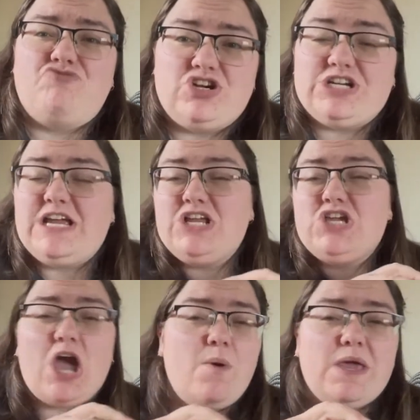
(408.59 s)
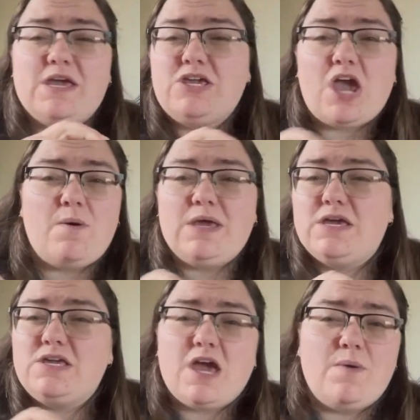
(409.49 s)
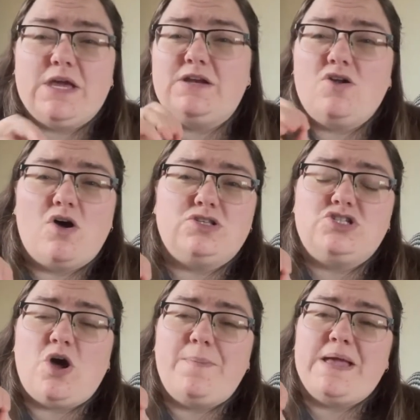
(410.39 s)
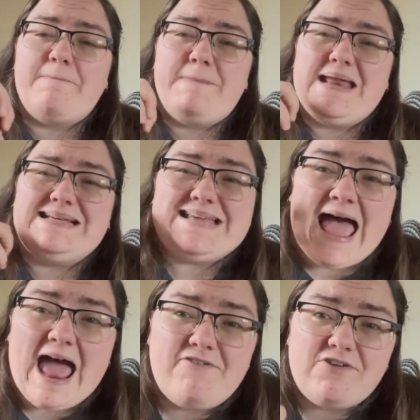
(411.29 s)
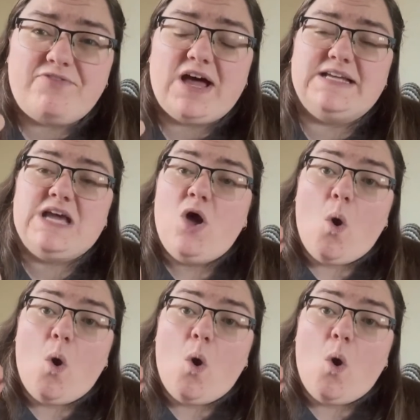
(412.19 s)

rushing and going and going and going and not stopping and being terrified.